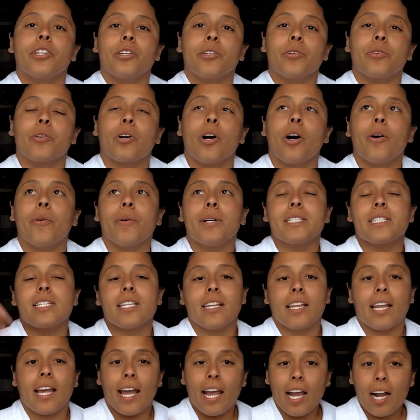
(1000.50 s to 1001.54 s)
you go
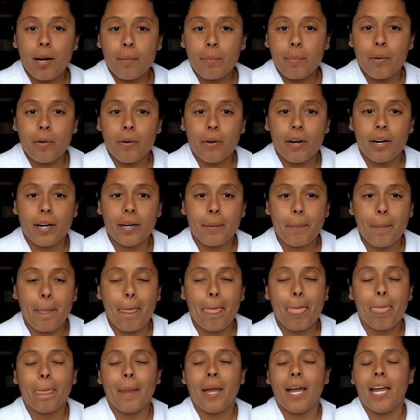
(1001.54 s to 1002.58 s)
into the airport,
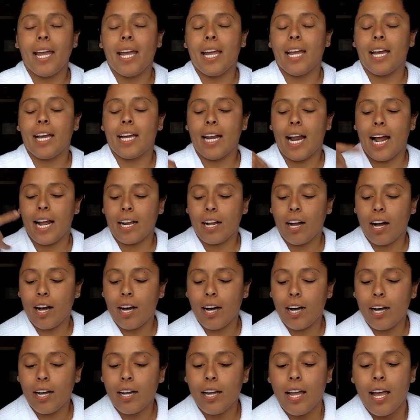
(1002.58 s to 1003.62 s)
and
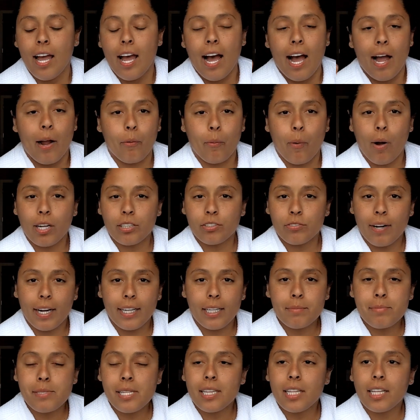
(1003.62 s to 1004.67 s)
I walked
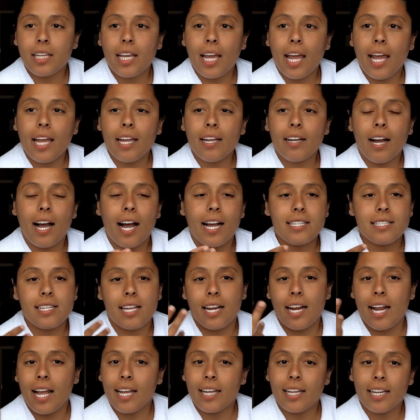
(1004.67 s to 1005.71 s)
right up to the gate. I
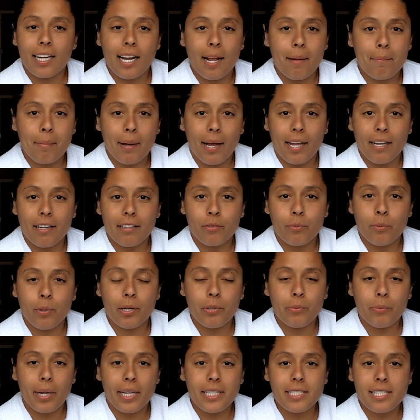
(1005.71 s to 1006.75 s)
said, hey, can I buy a
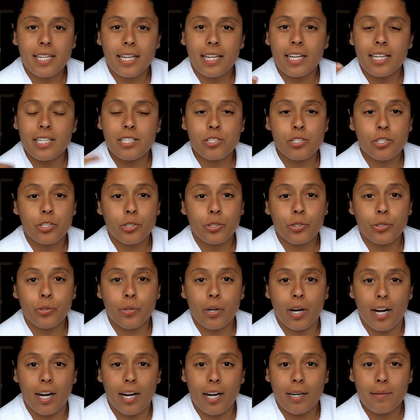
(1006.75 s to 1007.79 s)
one-way ticket
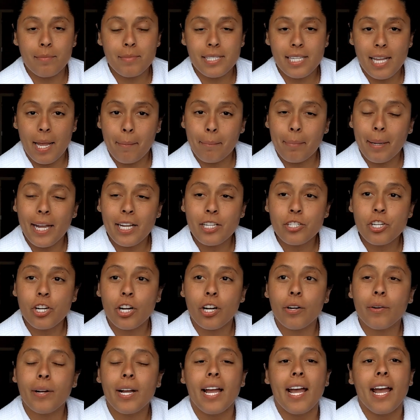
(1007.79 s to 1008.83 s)
to San
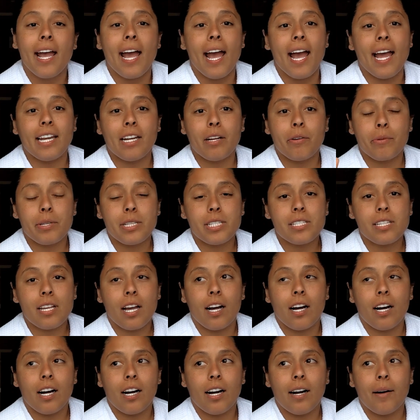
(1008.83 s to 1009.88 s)
Pedro? And it was
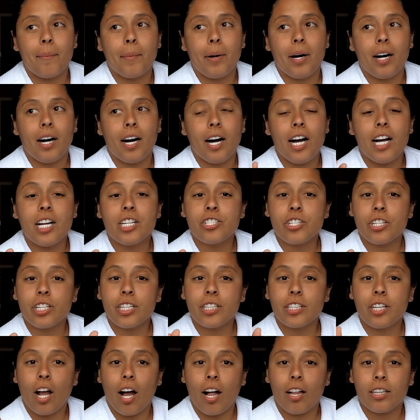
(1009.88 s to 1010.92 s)

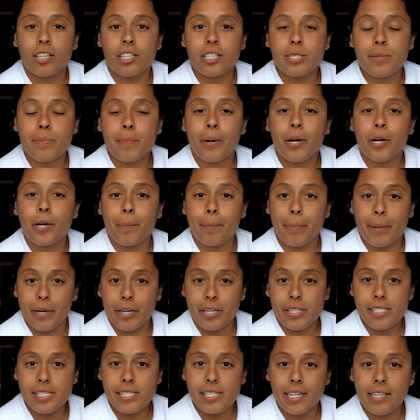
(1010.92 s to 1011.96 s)
$100 per
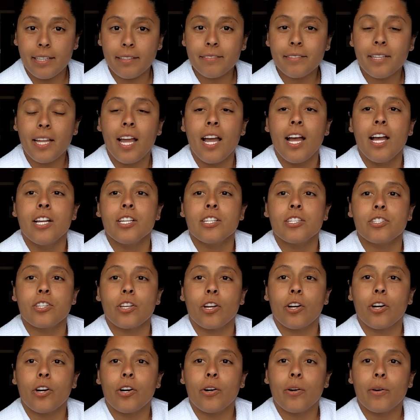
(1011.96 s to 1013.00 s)
person.
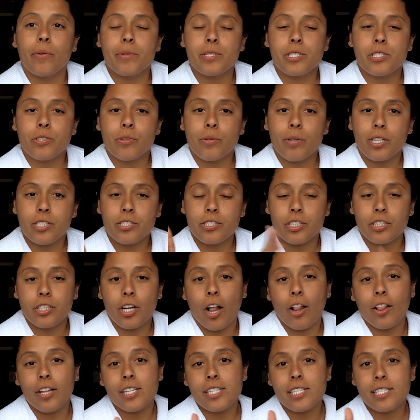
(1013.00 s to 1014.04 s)
So it was
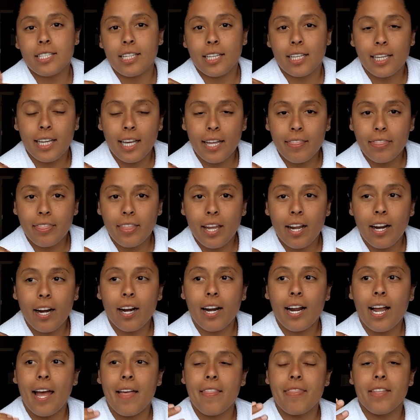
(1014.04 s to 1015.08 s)
$200 to get
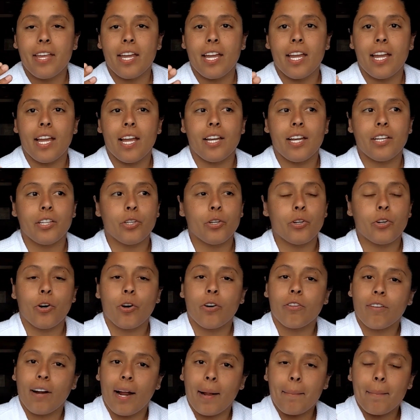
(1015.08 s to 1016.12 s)
there, and then you
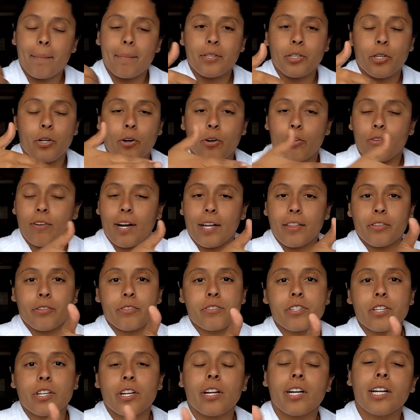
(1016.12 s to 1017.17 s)
go right
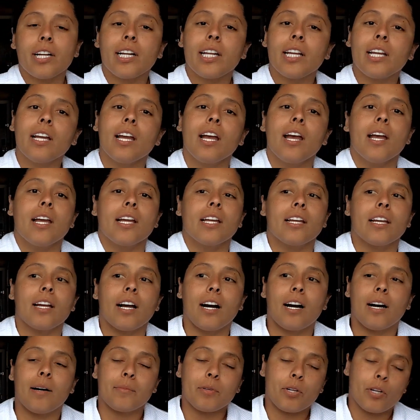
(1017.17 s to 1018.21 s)
through security,
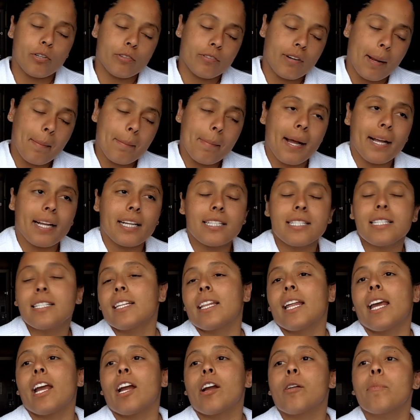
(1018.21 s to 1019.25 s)
go right back into
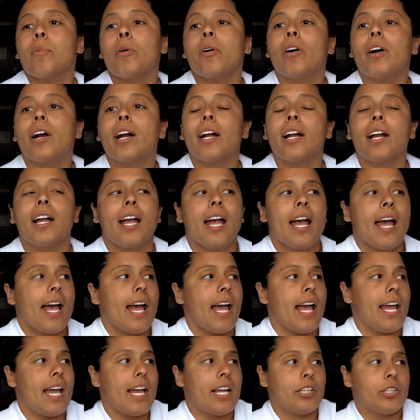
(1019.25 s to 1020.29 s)
the airport,
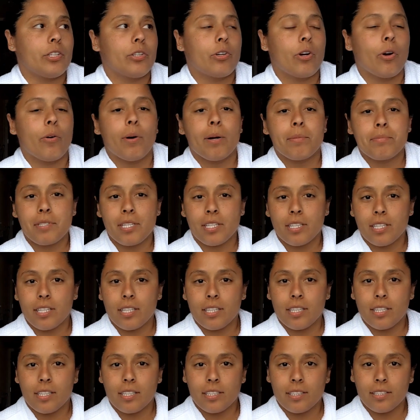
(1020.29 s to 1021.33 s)
and you go up to
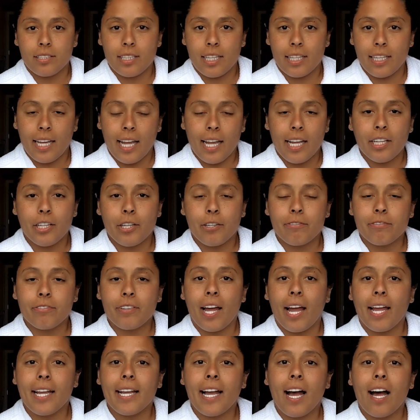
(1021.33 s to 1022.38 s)
the gate you're
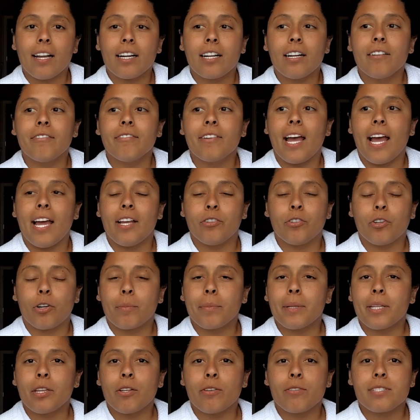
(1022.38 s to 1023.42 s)
flying out of. And
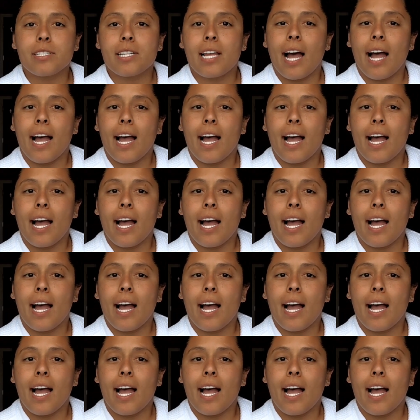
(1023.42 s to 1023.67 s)
normally those